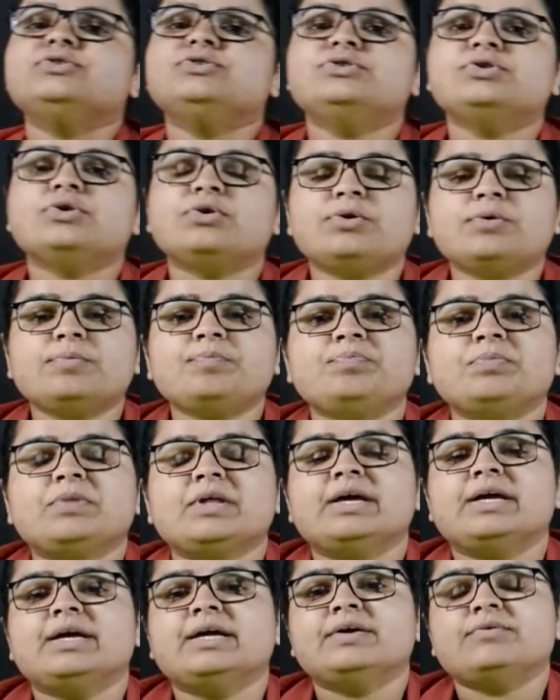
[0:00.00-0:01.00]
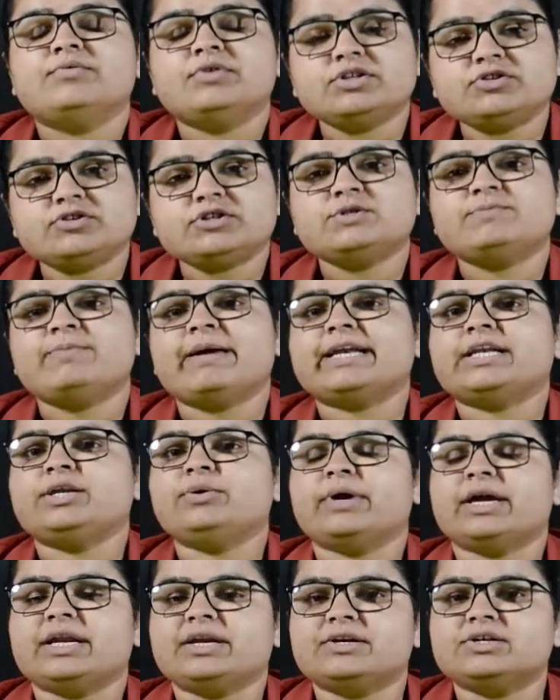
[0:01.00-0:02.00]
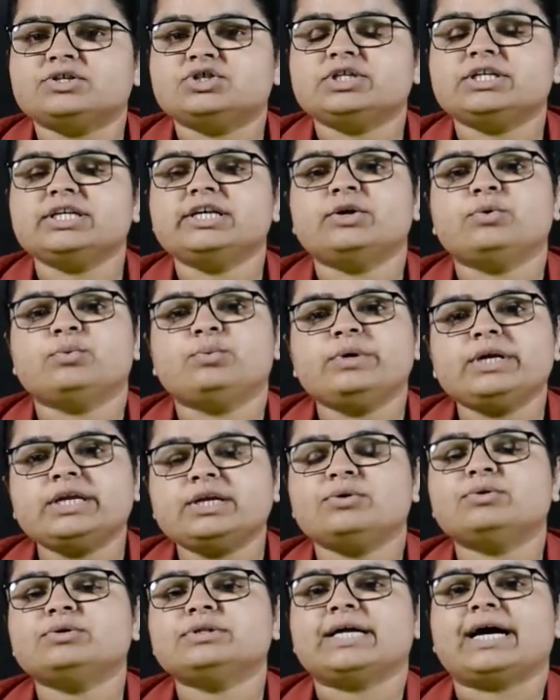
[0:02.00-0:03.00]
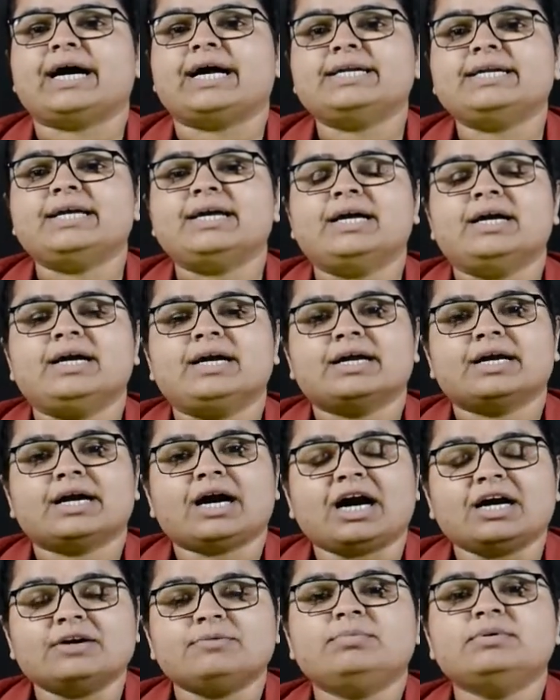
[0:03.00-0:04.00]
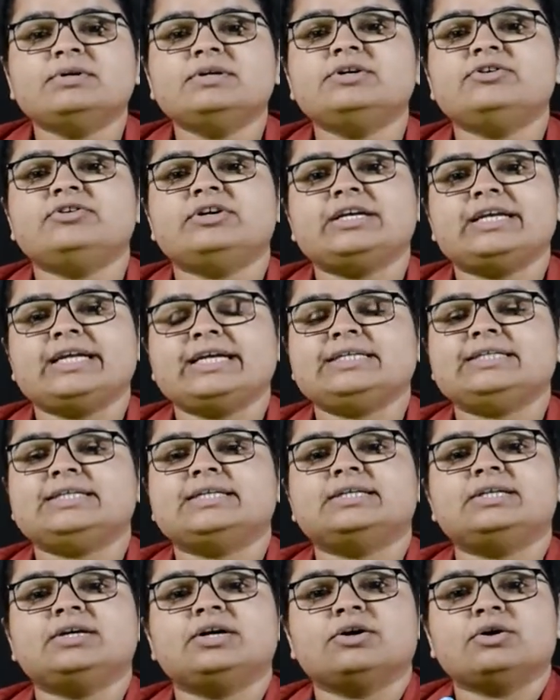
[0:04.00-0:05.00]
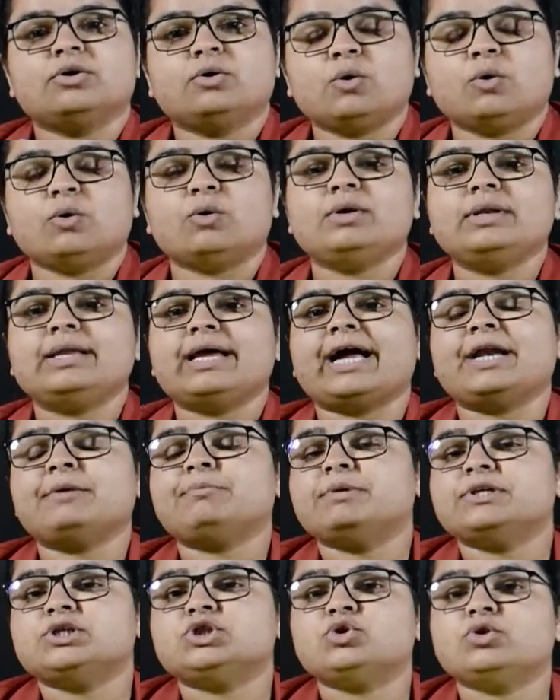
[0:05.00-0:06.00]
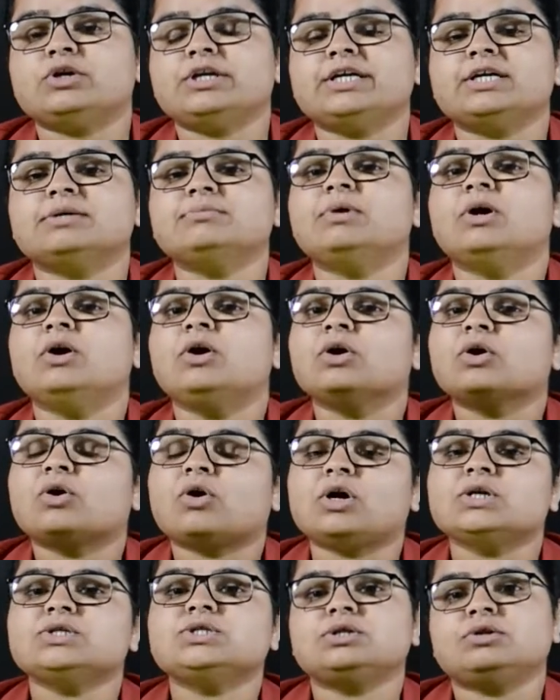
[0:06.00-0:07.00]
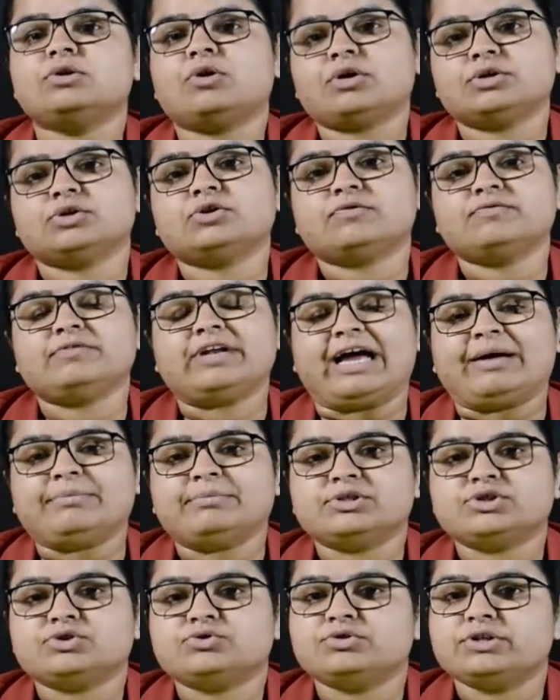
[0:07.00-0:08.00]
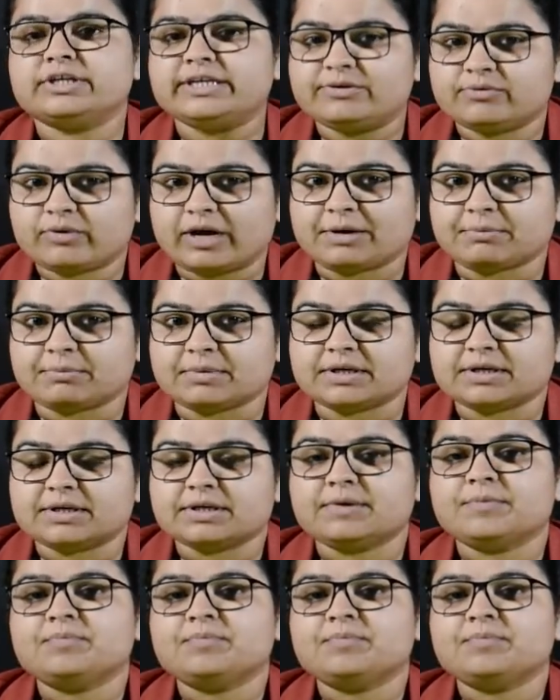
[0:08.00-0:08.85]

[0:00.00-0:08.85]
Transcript: So with respect to energy, we know that carbon related coal and petroleum cause a lot of damage to the environment.